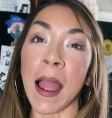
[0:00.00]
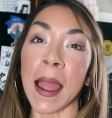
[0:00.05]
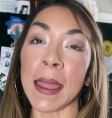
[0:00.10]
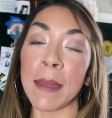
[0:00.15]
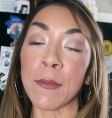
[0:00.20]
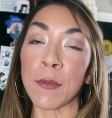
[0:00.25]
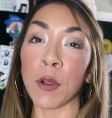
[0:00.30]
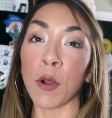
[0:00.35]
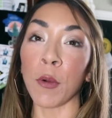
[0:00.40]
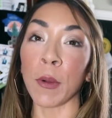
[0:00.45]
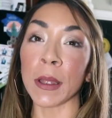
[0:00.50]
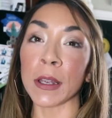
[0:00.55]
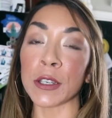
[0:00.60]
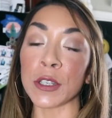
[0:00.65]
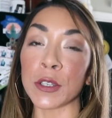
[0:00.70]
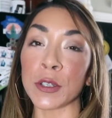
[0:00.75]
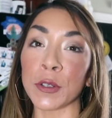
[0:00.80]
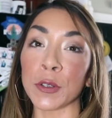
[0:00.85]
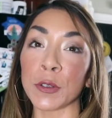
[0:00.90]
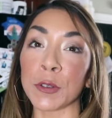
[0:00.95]
I'm going
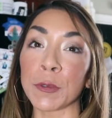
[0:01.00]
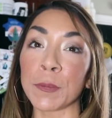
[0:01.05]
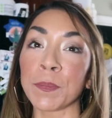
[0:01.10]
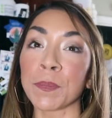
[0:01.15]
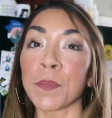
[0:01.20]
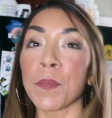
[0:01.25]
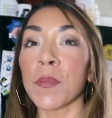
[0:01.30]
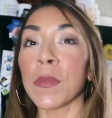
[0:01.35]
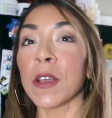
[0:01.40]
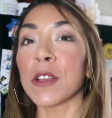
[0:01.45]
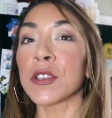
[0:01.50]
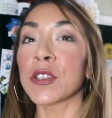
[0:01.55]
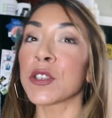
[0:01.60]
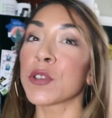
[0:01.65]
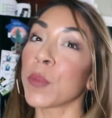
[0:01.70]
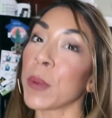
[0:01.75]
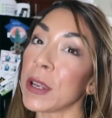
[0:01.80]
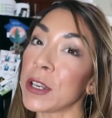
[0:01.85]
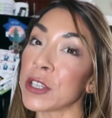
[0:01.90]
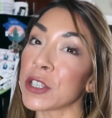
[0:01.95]
to
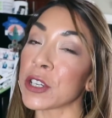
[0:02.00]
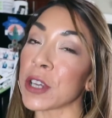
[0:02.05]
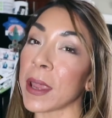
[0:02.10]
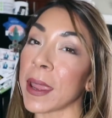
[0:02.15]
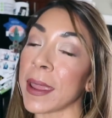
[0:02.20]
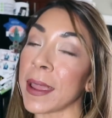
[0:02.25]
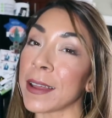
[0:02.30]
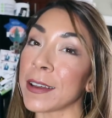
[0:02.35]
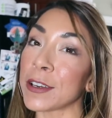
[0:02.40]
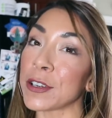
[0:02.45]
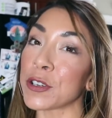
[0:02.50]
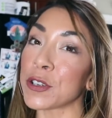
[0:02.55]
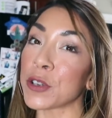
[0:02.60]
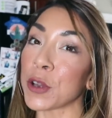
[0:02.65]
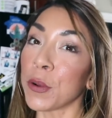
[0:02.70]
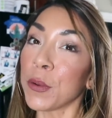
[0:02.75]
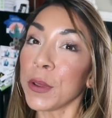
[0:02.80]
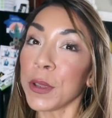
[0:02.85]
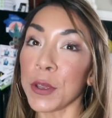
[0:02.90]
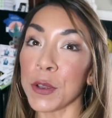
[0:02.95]
switch and
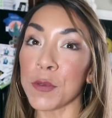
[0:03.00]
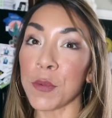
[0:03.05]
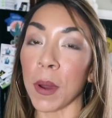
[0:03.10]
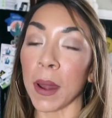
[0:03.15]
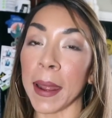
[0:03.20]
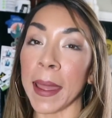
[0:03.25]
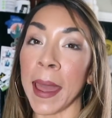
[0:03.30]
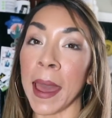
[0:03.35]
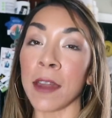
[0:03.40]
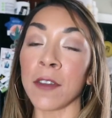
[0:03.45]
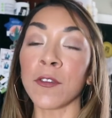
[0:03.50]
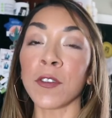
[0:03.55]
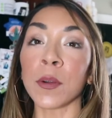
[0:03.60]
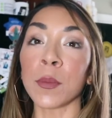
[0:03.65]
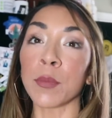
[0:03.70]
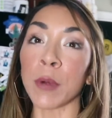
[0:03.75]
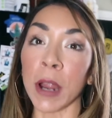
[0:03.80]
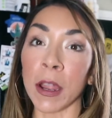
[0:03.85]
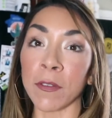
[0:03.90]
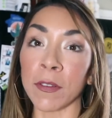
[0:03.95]
show you what I had for
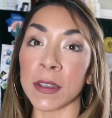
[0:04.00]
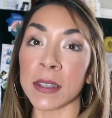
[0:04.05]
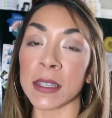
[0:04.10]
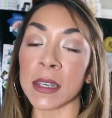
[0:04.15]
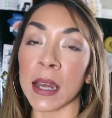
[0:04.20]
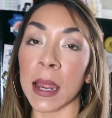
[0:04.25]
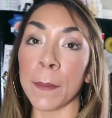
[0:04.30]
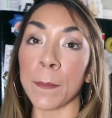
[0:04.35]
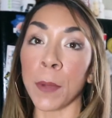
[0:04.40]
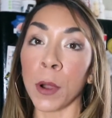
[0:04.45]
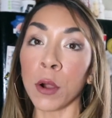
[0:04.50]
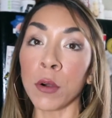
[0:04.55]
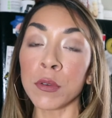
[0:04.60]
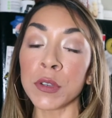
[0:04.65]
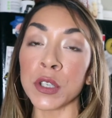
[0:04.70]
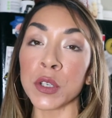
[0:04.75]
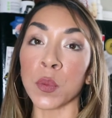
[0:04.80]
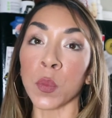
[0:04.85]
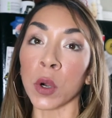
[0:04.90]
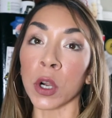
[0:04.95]
breakfast today
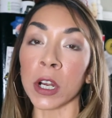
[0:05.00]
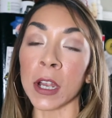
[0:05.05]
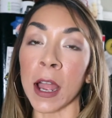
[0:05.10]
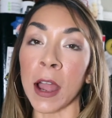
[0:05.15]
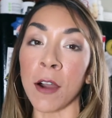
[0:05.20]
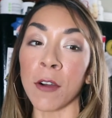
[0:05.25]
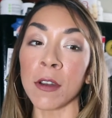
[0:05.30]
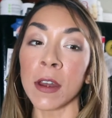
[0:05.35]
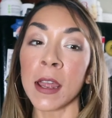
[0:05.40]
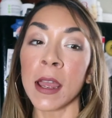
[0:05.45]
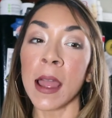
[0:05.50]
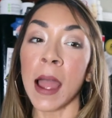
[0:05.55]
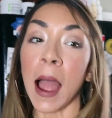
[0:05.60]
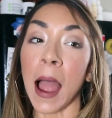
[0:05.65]
post workout.